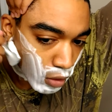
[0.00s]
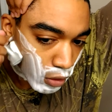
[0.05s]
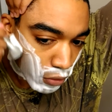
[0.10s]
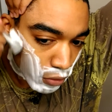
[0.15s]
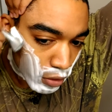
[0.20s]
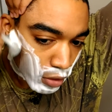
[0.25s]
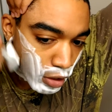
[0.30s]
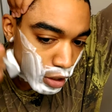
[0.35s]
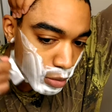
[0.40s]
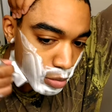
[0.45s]

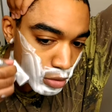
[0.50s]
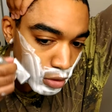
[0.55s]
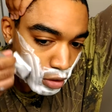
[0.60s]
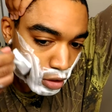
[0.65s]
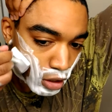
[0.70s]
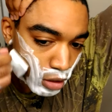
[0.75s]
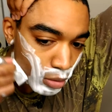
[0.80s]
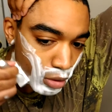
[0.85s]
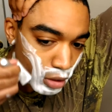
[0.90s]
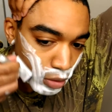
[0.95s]
if he keeps on
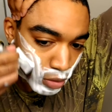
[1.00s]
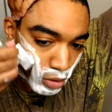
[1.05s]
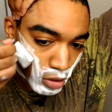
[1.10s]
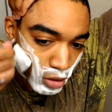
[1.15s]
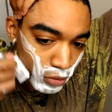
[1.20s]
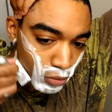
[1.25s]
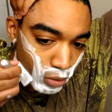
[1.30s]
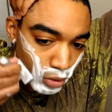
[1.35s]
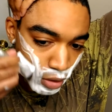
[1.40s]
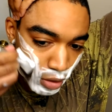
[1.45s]
coming out with
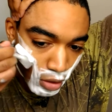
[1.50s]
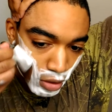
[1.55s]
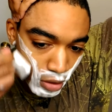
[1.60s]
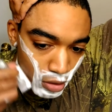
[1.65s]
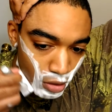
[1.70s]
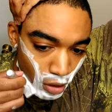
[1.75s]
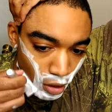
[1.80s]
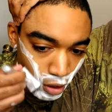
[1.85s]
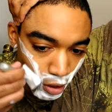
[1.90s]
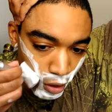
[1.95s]
stuff with
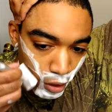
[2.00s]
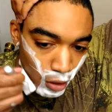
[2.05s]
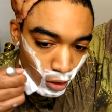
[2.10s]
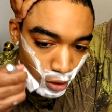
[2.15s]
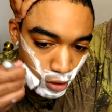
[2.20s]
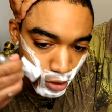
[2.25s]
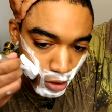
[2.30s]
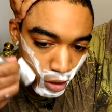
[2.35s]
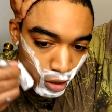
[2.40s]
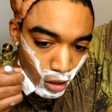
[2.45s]
this, and
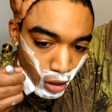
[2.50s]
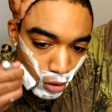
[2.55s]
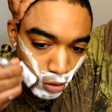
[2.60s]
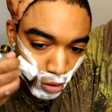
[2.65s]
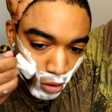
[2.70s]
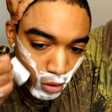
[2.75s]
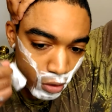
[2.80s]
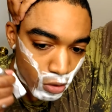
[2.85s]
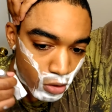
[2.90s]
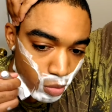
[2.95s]
it's got an
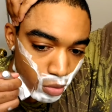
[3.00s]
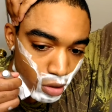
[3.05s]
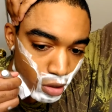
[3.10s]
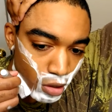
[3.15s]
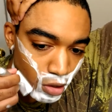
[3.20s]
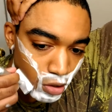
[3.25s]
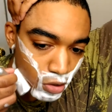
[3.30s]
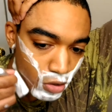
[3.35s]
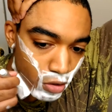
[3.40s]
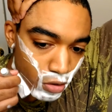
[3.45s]
alcohol
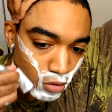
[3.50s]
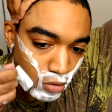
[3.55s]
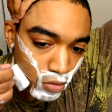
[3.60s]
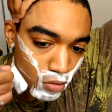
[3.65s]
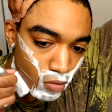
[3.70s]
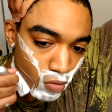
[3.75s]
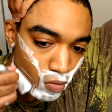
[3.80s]
splash,